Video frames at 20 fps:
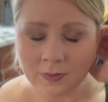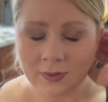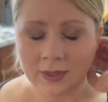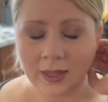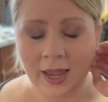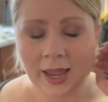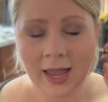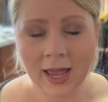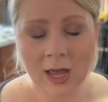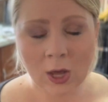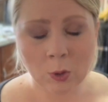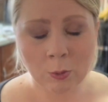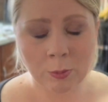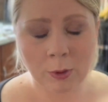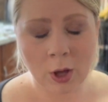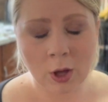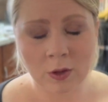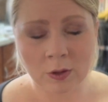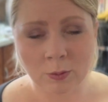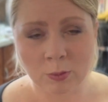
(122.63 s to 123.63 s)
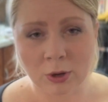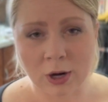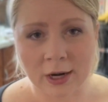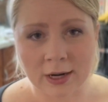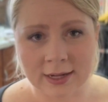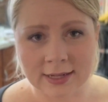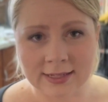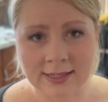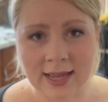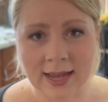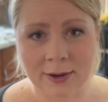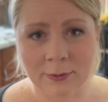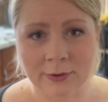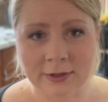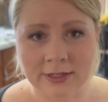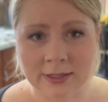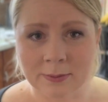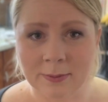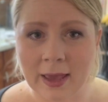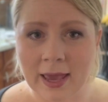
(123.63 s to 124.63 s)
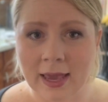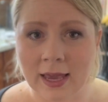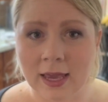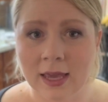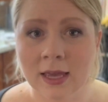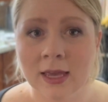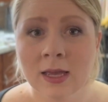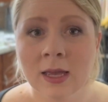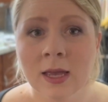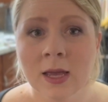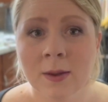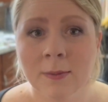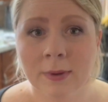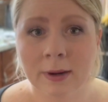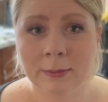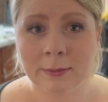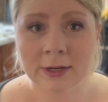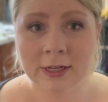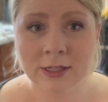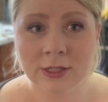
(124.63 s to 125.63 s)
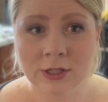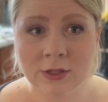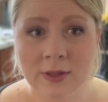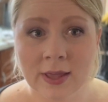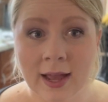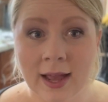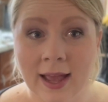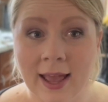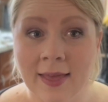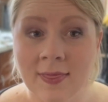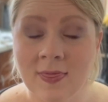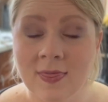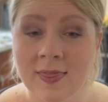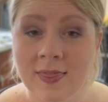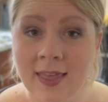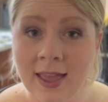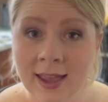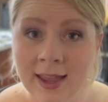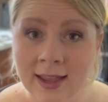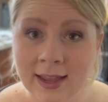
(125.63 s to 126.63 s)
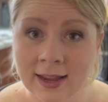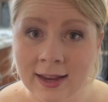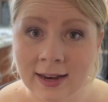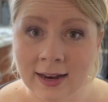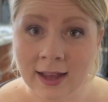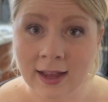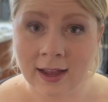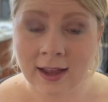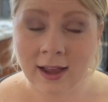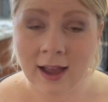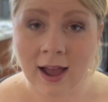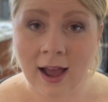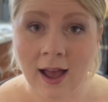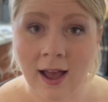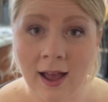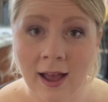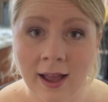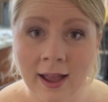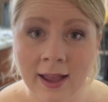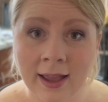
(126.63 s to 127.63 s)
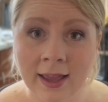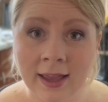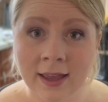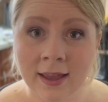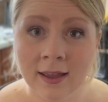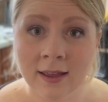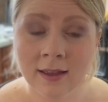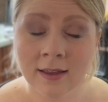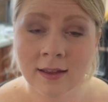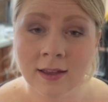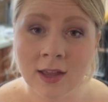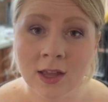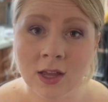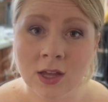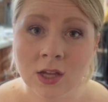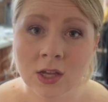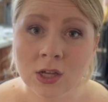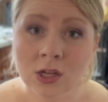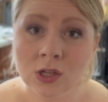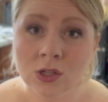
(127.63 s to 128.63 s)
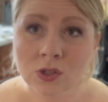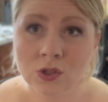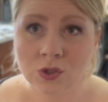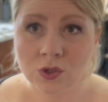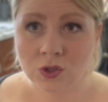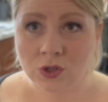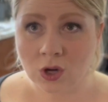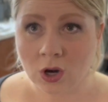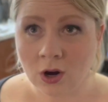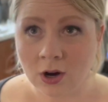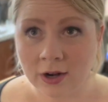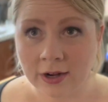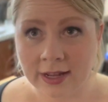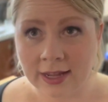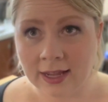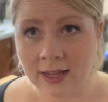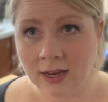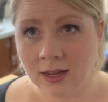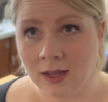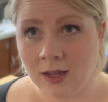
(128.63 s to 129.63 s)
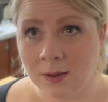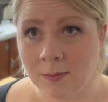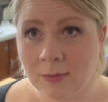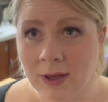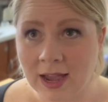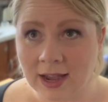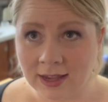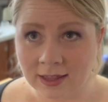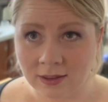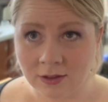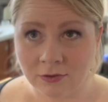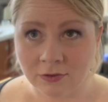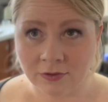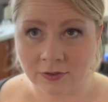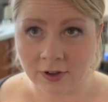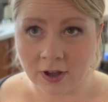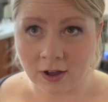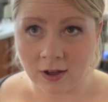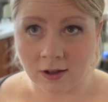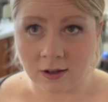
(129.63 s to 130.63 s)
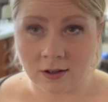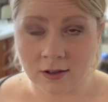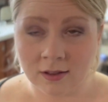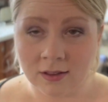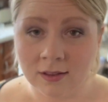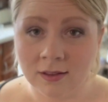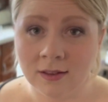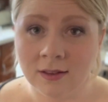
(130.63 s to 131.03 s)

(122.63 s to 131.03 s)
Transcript: help all the products I want to make. And I'm gonna do that. And then I started back in the fall,